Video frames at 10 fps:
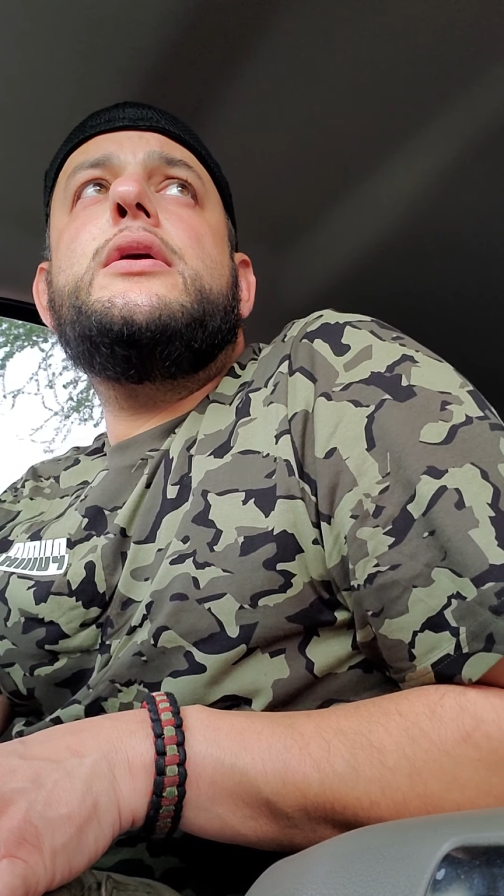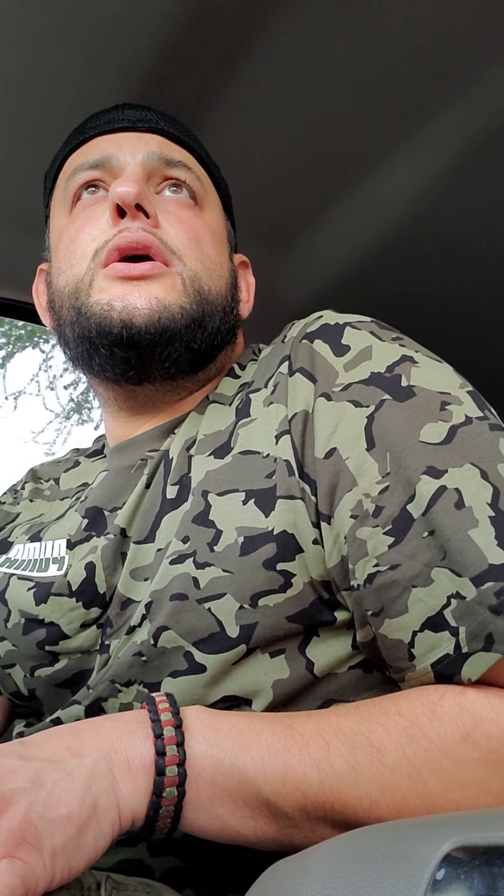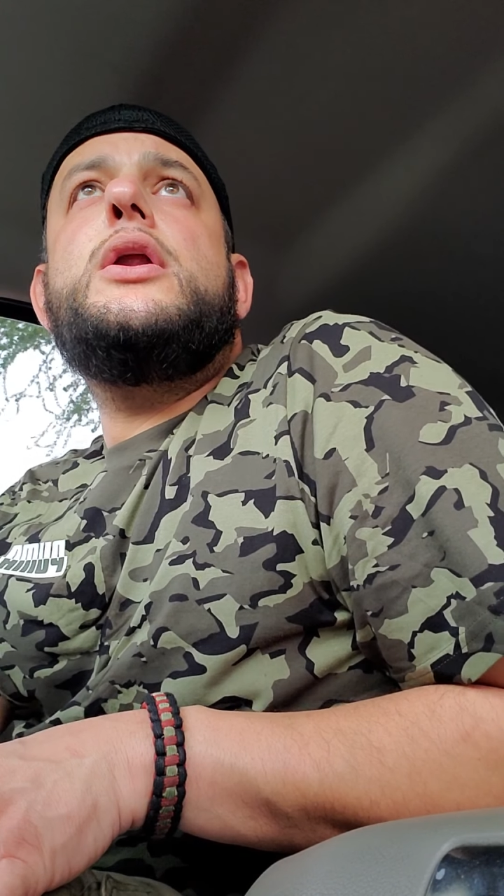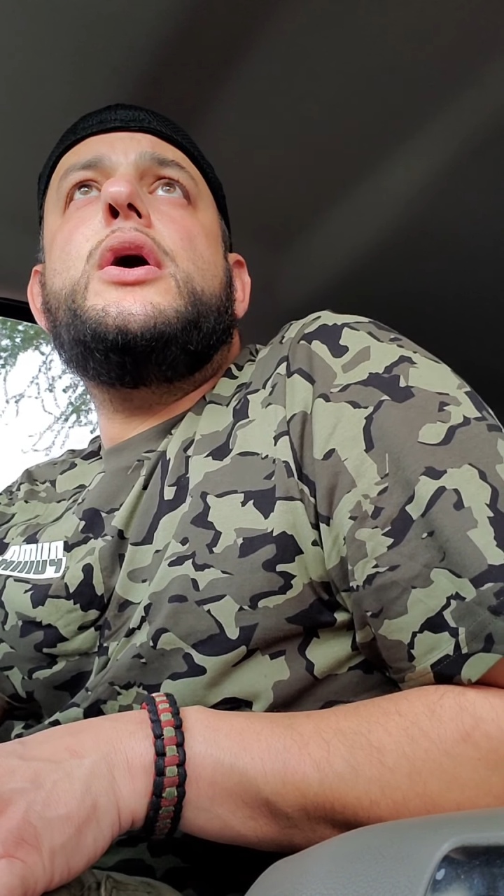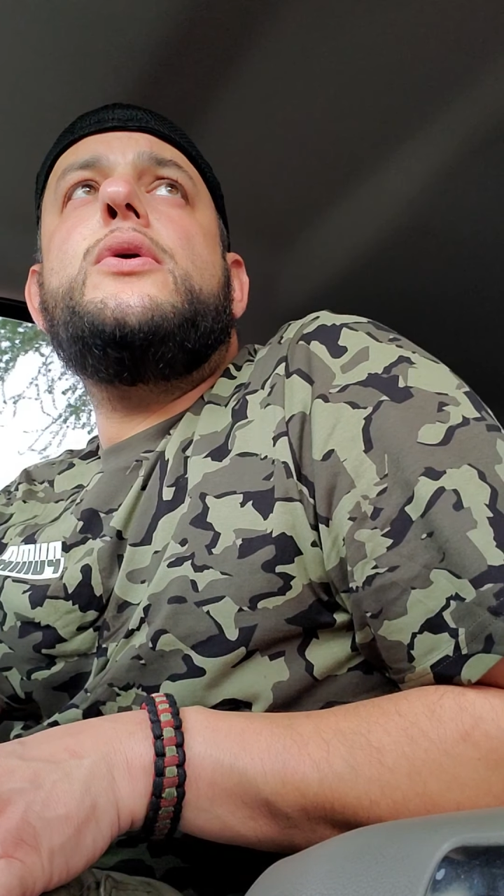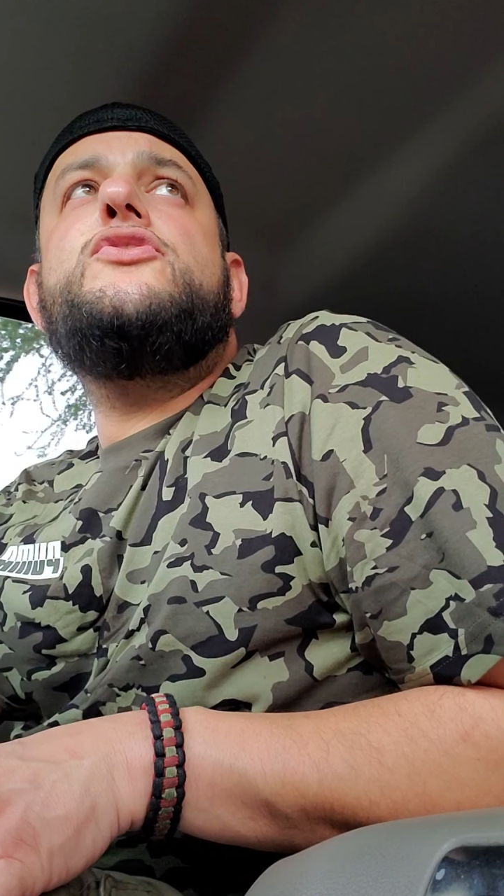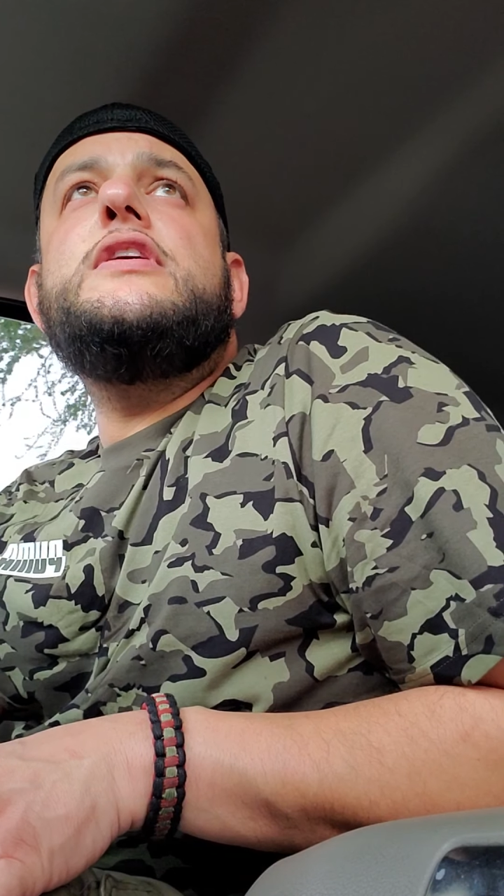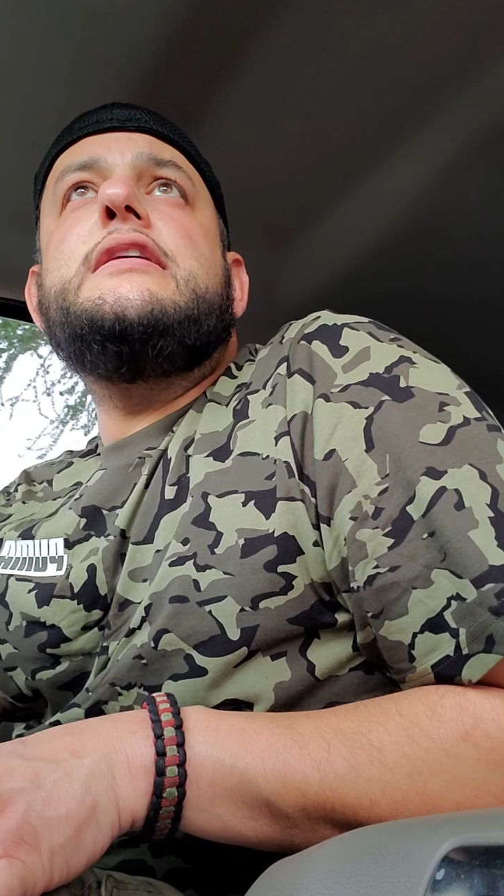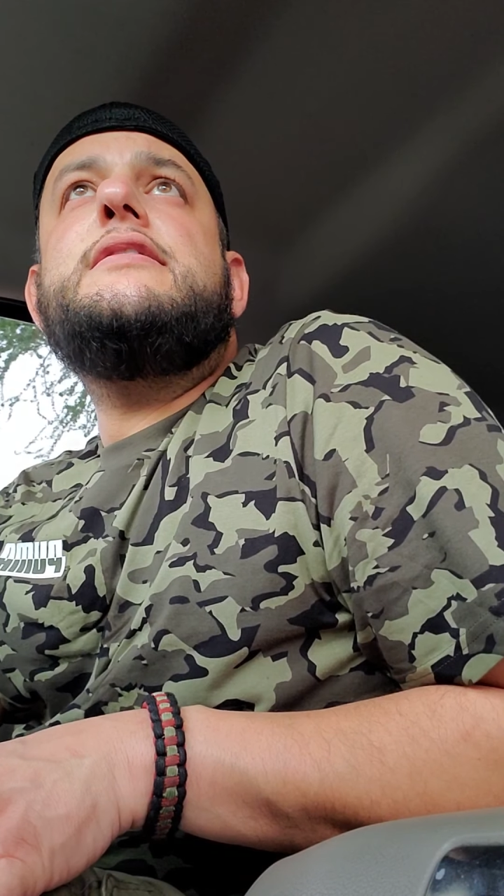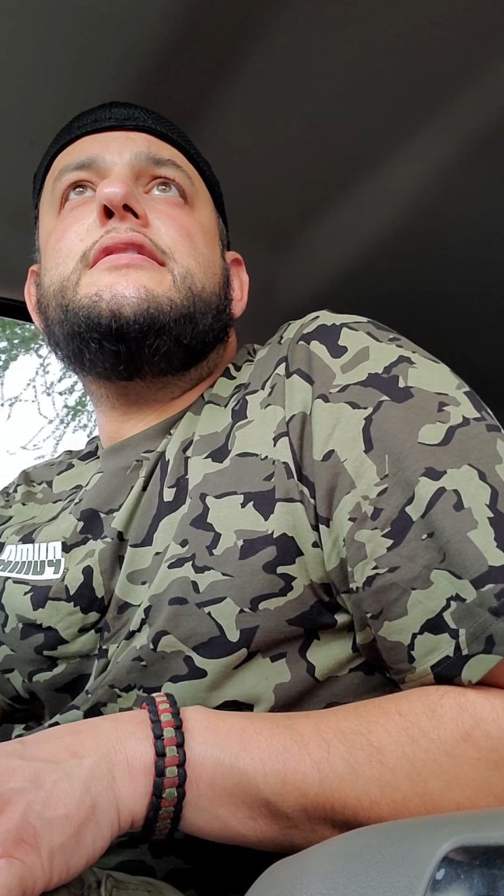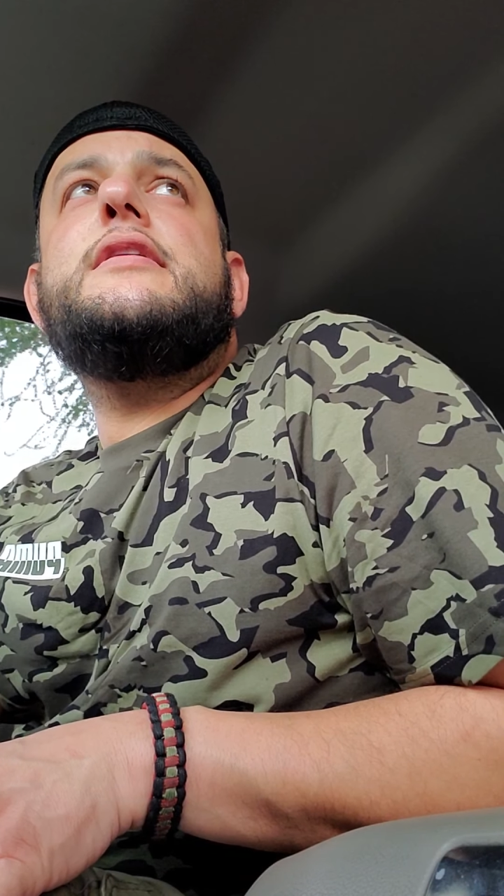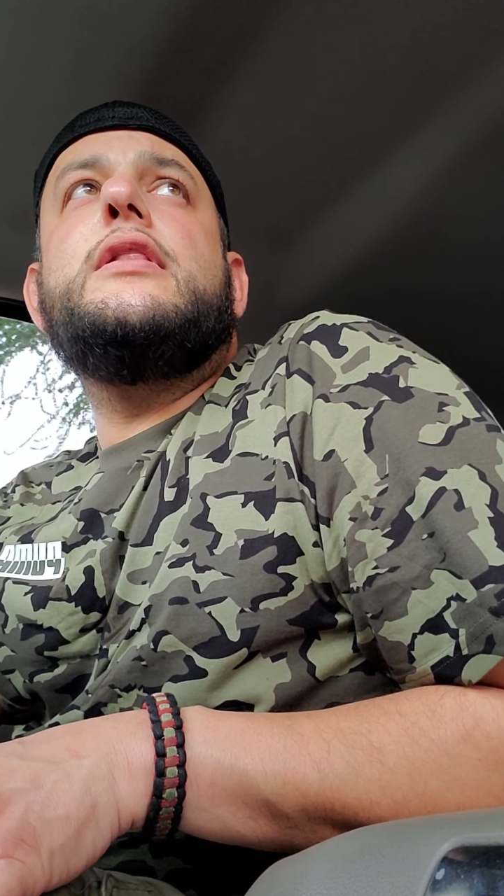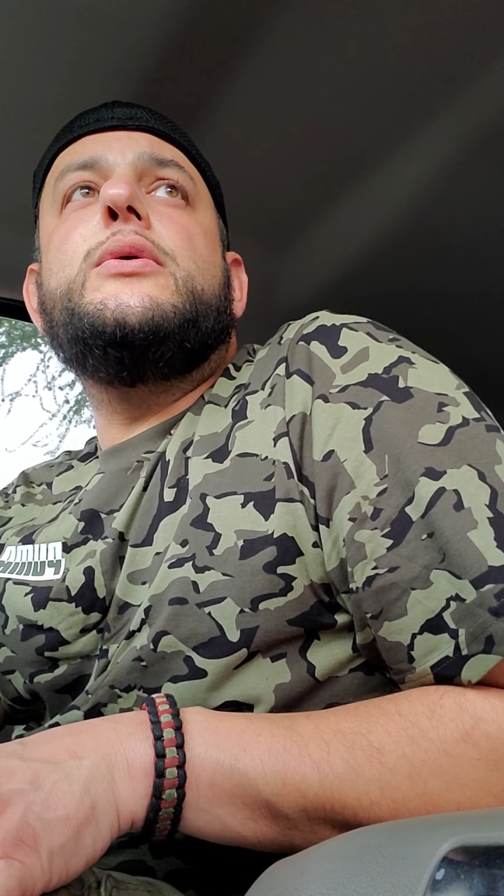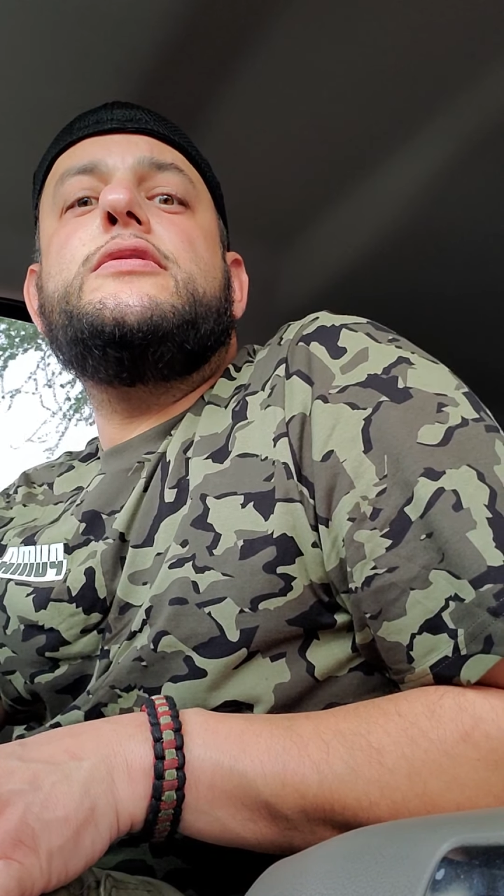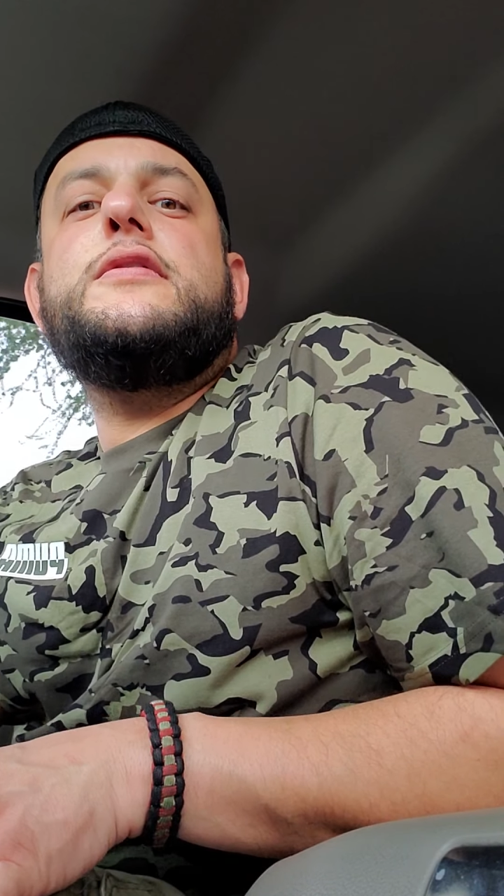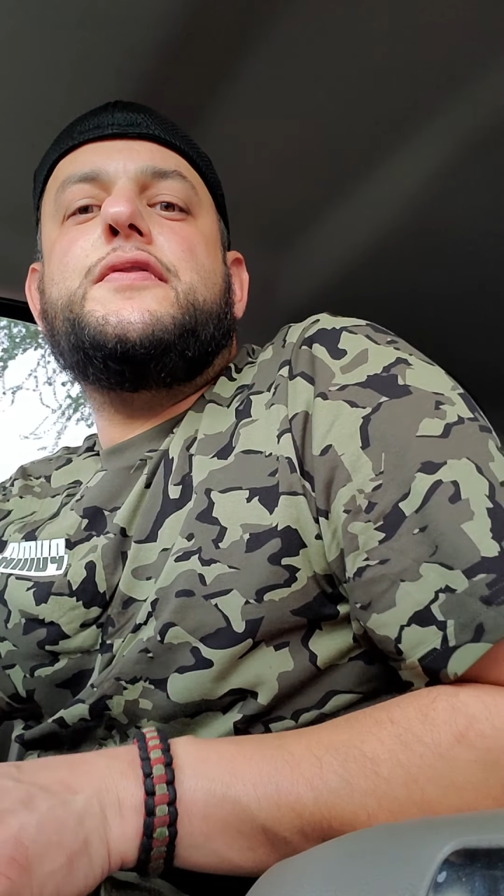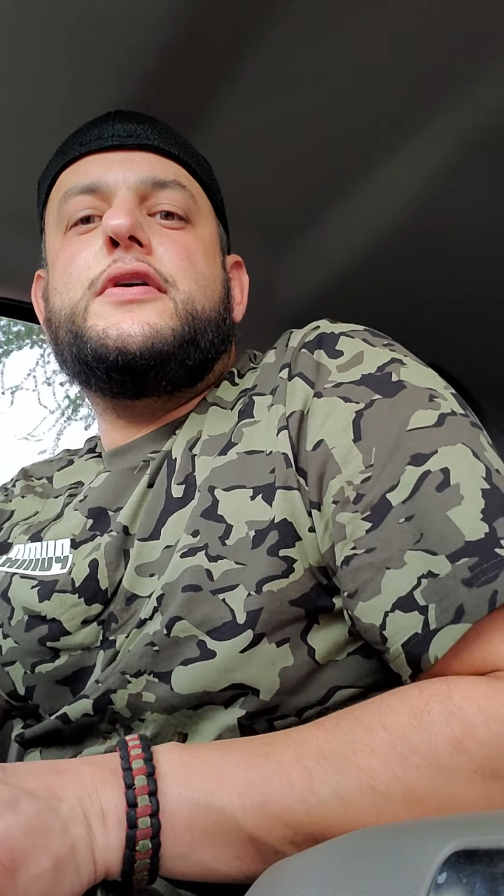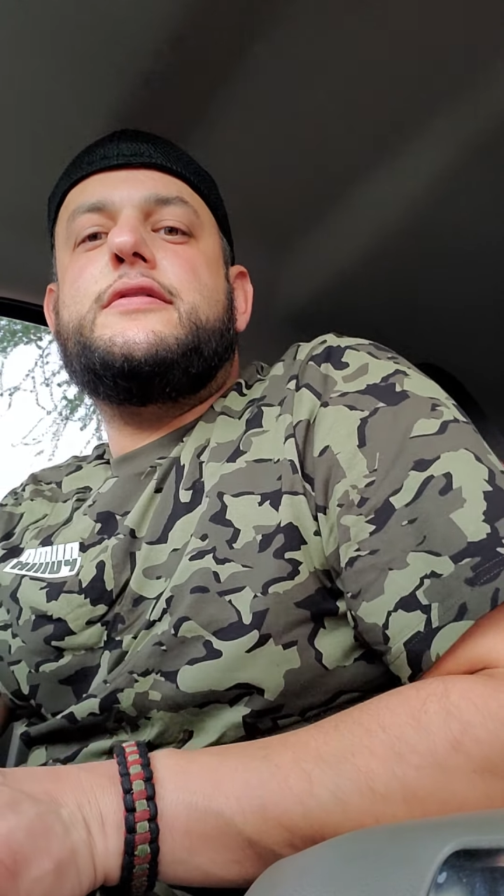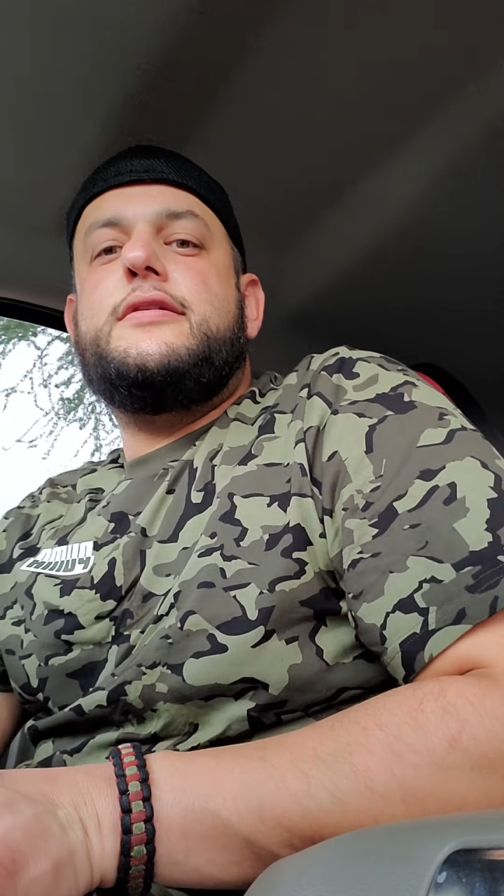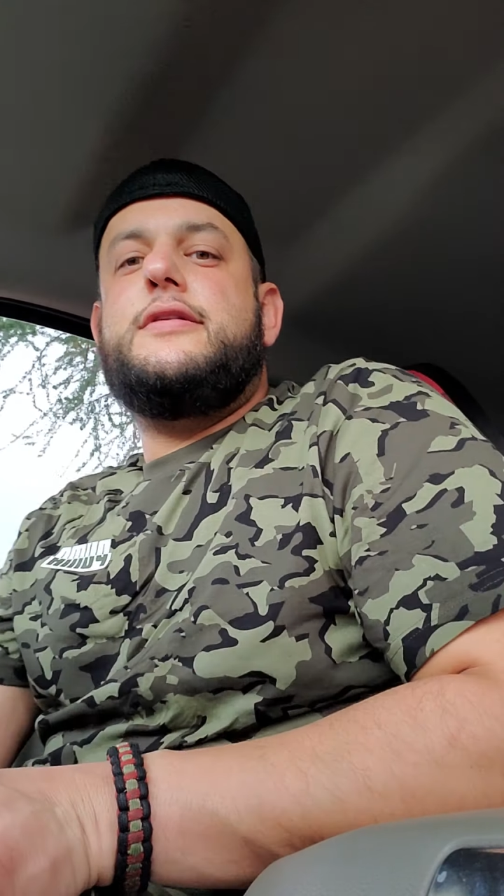you know, Jesus and Lucifer is the